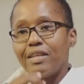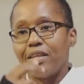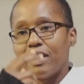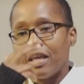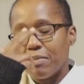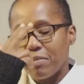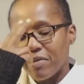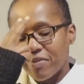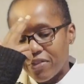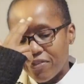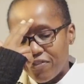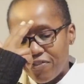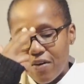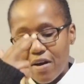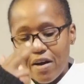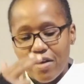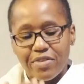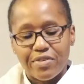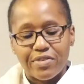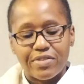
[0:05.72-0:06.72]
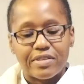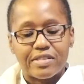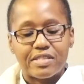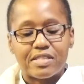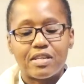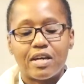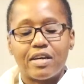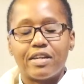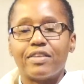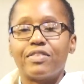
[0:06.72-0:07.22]
name of the Father, the
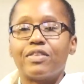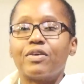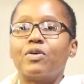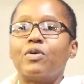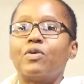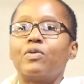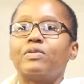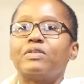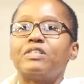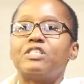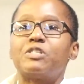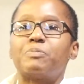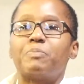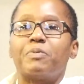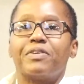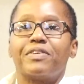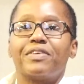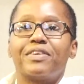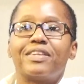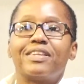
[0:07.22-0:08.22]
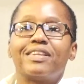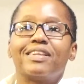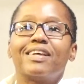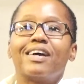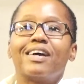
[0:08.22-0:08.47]
Son, and the Holy Spirit.